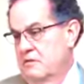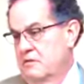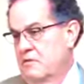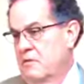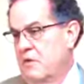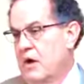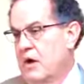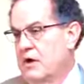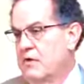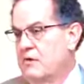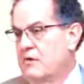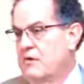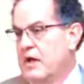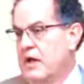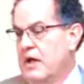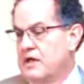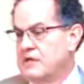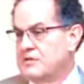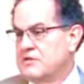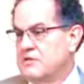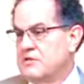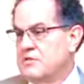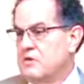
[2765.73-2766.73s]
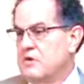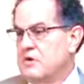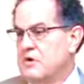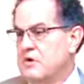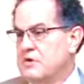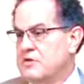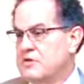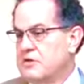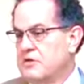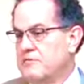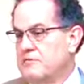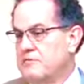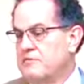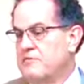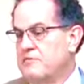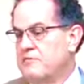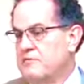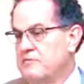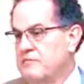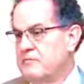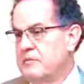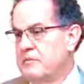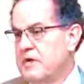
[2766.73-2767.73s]
the one who has the words of
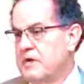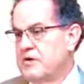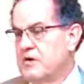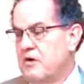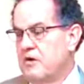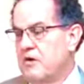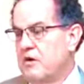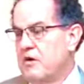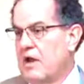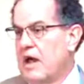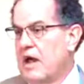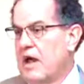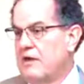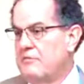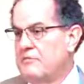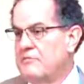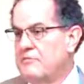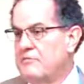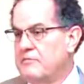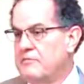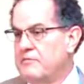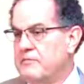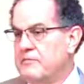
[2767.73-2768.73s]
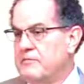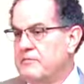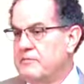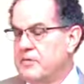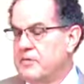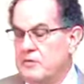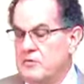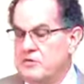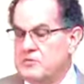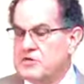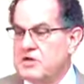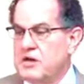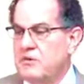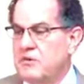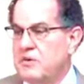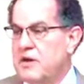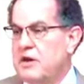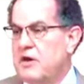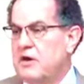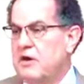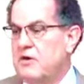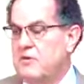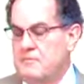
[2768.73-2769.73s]
eternal life. To whom shall
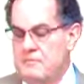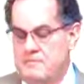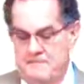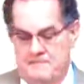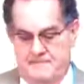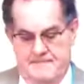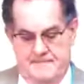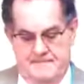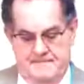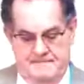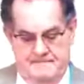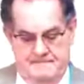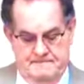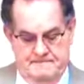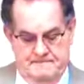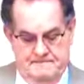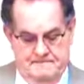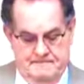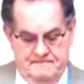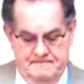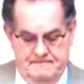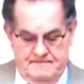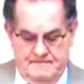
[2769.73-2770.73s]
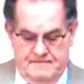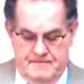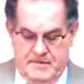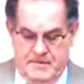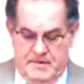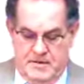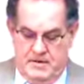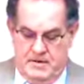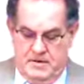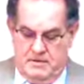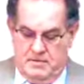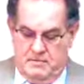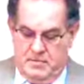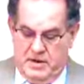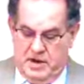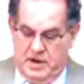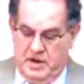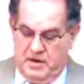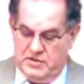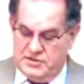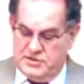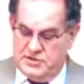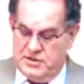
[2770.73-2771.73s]
we go?
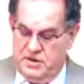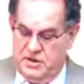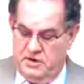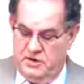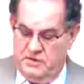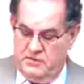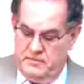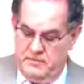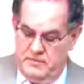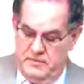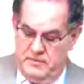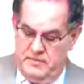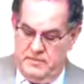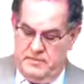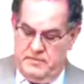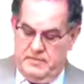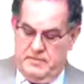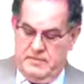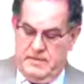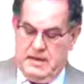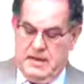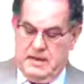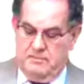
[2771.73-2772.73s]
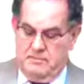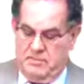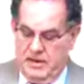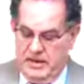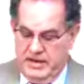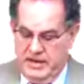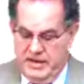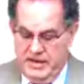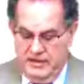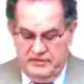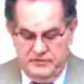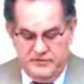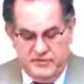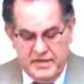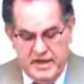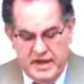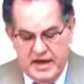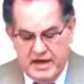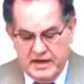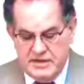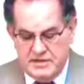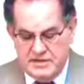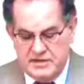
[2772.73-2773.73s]
But also, I believe
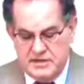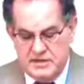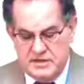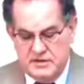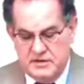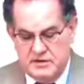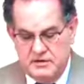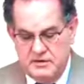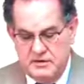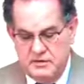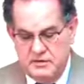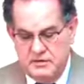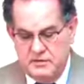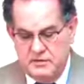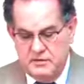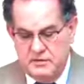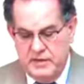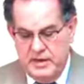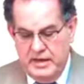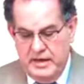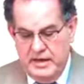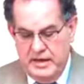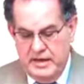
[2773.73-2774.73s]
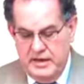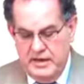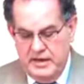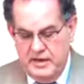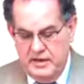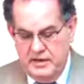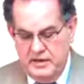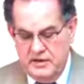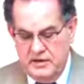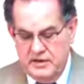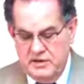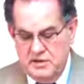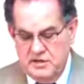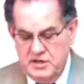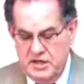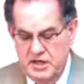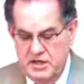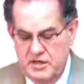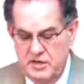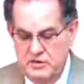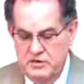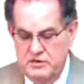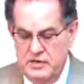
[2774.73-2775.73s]
that we
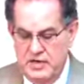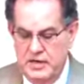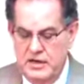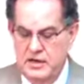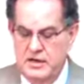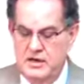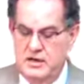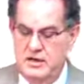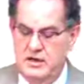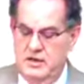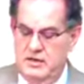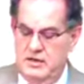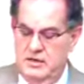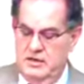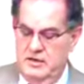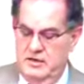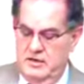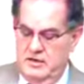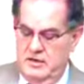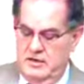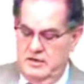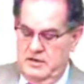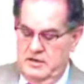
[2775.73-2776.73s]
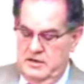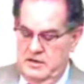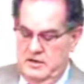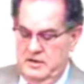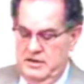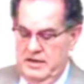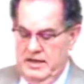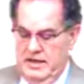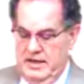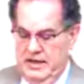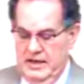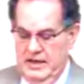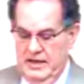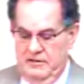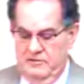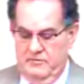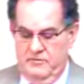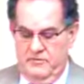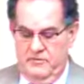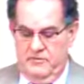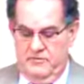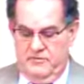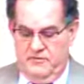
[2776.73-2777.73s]
continue in
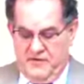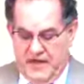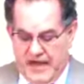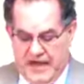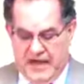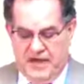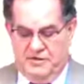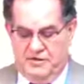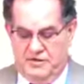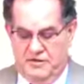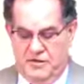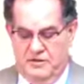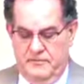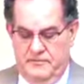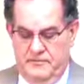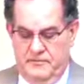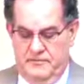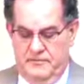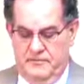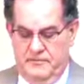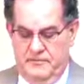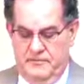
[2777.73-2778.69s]
the faith